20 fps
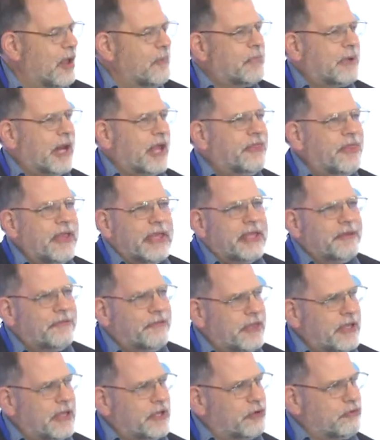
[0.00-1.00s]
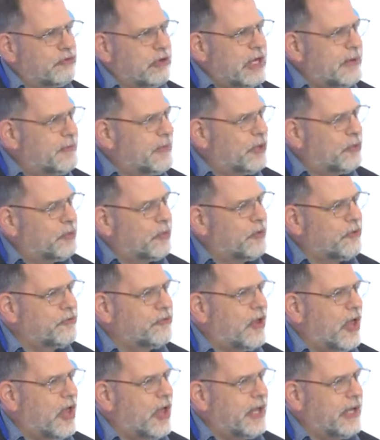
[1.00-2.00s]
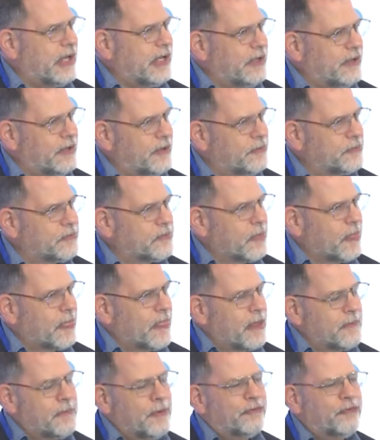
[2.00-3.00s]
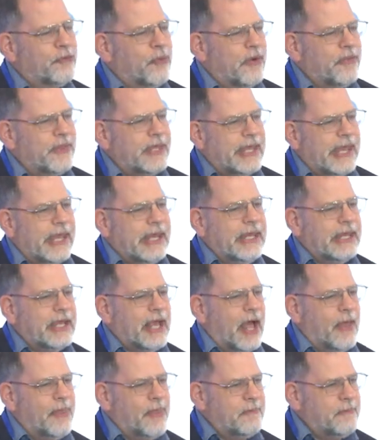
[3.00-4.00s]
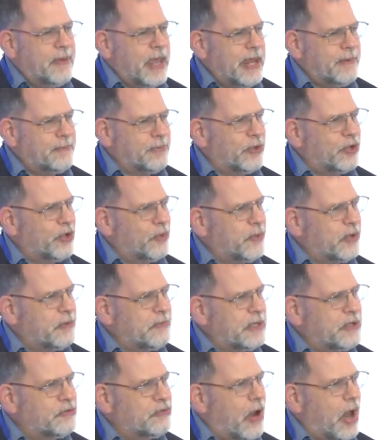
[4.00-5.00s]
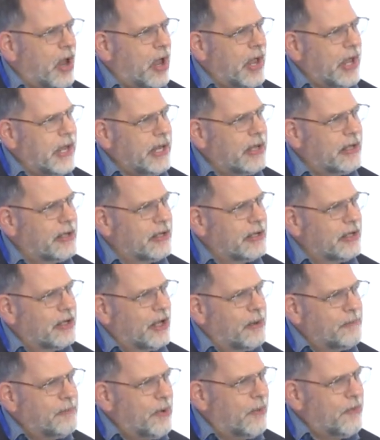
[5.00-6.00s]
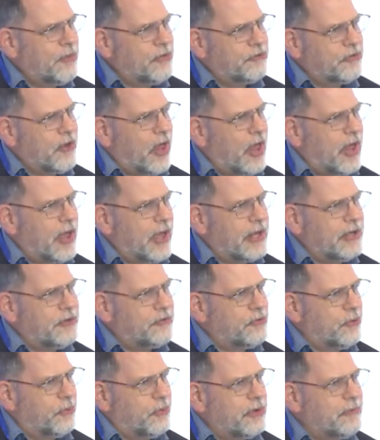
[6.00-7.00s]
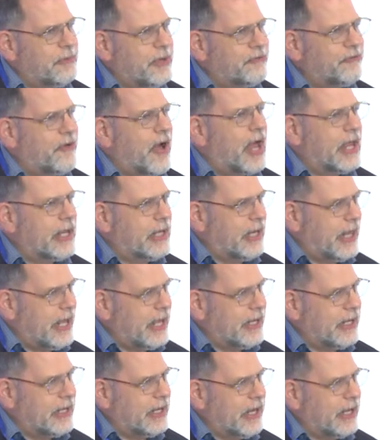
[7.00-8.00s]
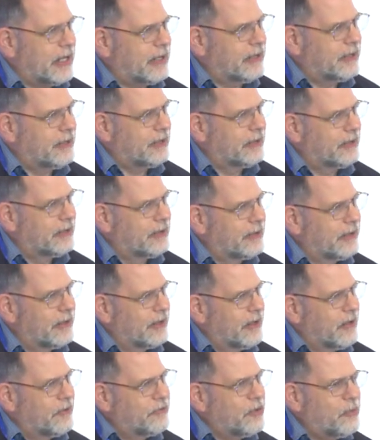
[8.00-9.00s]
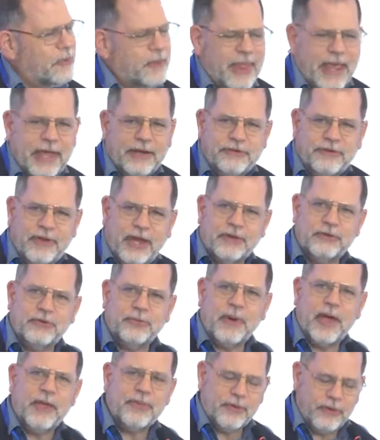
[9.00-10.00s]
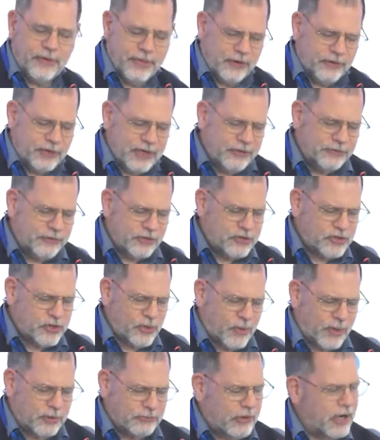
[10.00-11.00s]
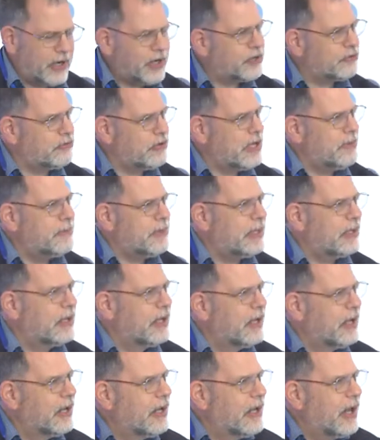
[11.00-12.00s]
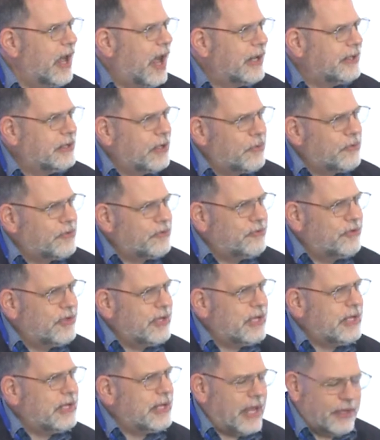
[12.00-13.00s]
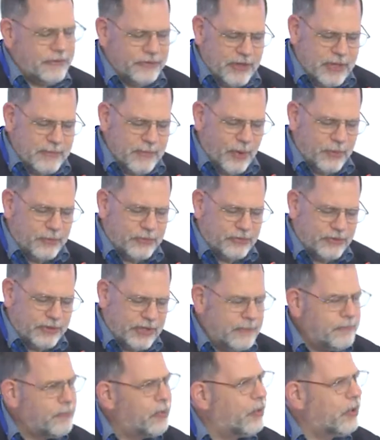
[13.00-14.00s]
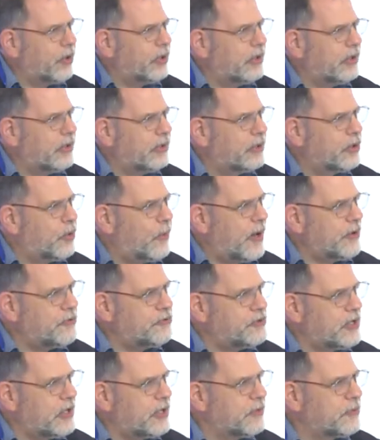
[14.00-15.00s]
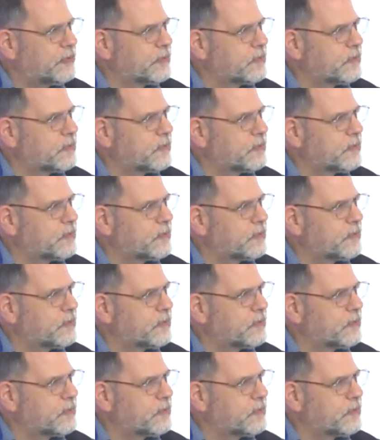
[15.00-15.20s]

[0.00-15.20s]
But I think if the agreement were signed before the ink on the paper would be dry, both sides would be violating it. So in that sense, whether there is a short-run agreement, I don't see as the most important question.